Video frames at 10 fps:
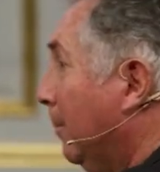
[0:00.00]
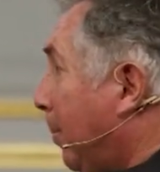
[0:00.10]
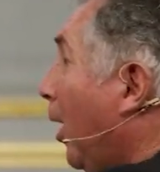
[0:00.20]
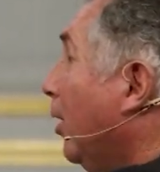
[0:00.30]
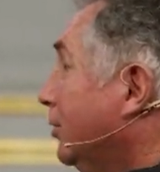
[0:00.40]

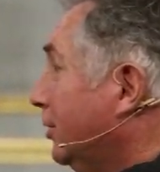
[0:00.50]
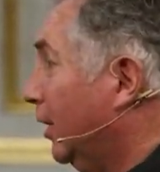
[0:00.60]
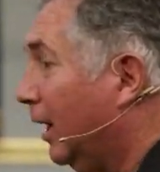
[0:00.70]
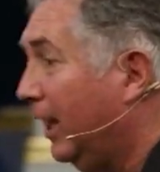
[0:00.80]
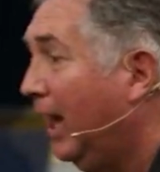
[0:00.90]

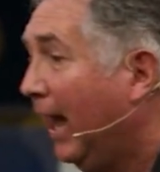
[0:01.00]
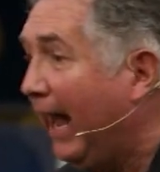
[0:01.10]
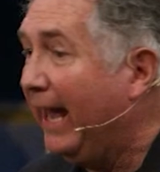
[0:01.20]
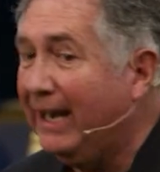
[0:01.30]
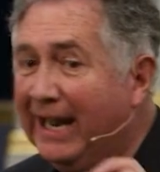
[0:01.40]
personally
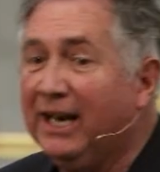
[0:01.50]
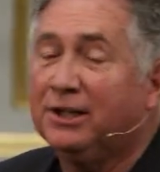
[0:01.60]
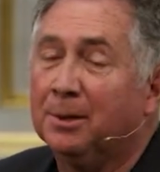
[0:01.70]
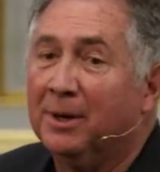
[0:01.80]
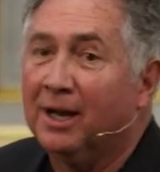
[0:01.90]
and
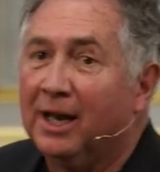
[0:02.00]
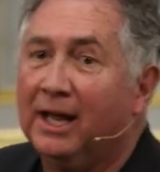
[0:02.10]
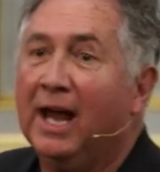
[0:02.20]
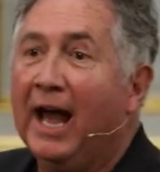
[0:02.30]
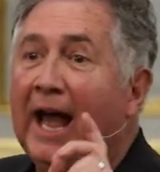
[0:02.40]
intimately
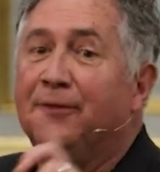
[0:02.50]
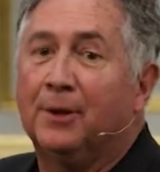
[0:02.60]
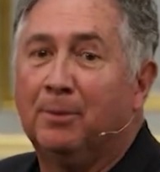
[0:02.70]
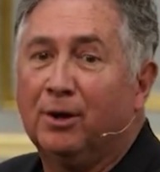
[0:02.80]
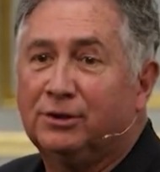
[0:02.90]
at the
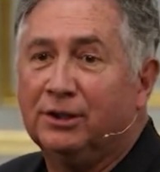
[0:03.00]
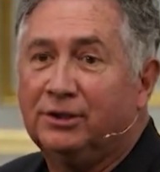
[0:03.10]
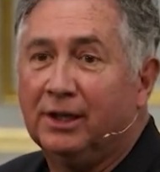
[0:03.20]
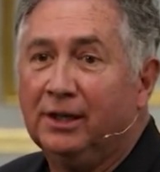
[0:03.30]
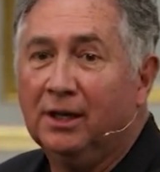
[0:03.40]
mercy
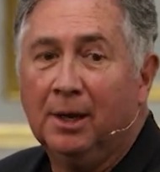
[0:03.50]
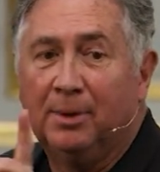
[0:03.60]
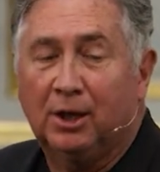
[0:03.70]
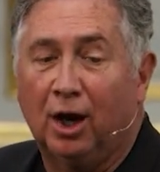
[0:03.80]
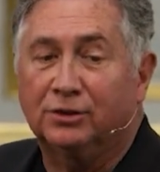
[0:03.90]
seat
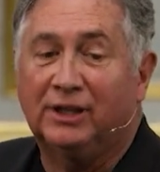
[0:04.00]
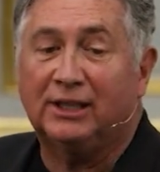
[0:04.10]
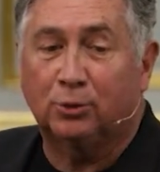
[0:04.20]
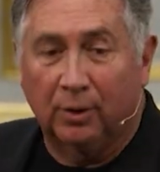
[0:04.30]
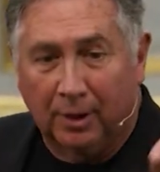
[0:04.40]
because
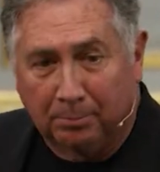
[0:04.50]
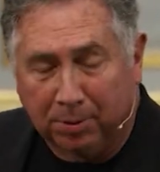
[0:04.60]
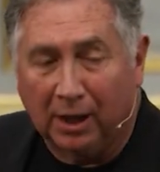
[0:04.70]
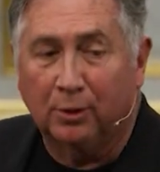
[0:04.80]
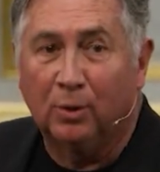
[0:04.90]
that's where the
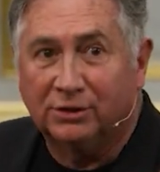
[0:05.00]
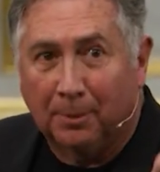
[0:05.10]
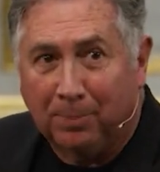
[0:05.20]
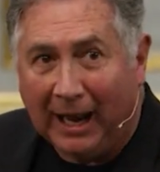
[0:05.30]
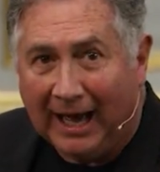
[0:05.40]
blood was
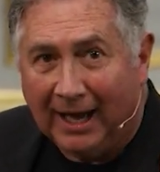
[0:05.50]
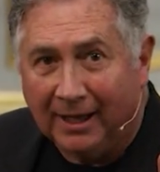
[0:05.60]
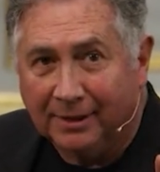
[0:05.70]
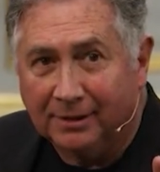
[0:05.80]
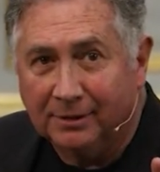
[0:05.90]
applied.